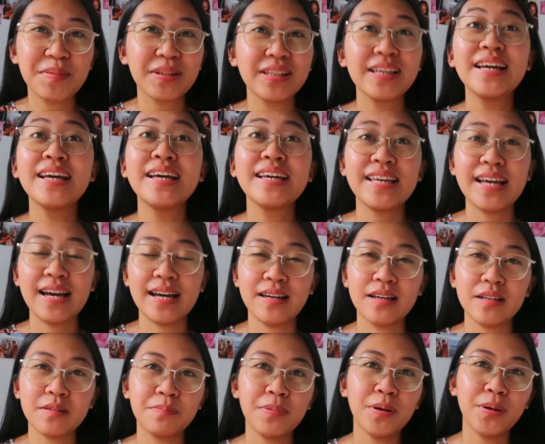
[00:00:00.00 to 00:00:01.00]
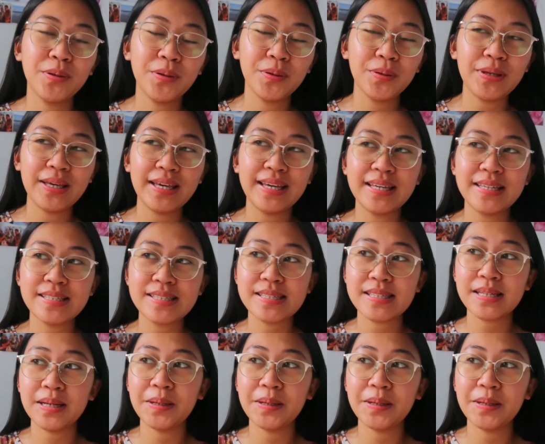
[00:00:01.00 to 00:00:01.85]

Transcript: but yeah, POLO is